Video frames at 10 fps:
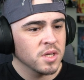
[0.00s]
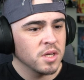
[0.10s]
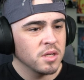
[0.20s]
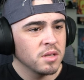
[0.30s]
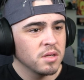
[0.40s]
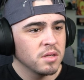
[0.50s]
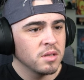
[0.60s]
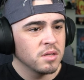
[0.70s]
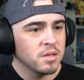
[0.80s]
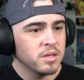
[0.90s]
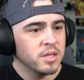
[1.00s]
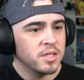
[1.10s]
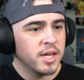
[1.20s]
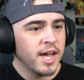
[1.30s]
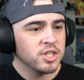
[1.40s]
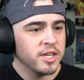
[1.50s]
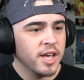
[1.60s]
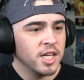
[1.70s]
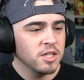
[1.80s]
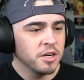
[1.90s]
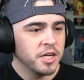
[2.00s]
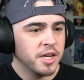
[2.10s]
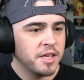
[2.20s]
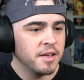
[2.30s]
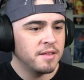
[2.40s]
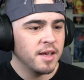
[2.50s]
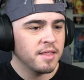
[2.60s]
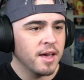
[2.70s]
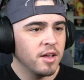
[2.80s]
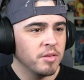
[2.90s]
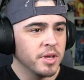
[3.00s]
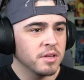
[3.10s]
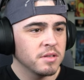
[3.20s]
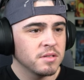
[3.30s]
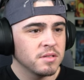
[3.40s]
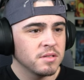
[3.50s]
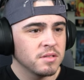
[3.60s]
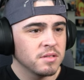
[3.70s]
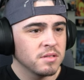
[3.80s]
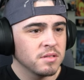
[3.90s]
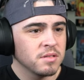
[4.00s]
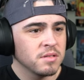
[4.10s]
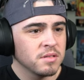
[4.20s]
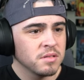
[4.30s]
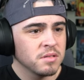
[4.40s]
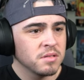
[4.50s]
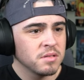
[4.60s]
It's really me. Is that actually Kessler or did a kid take that helmet? So now I'm a father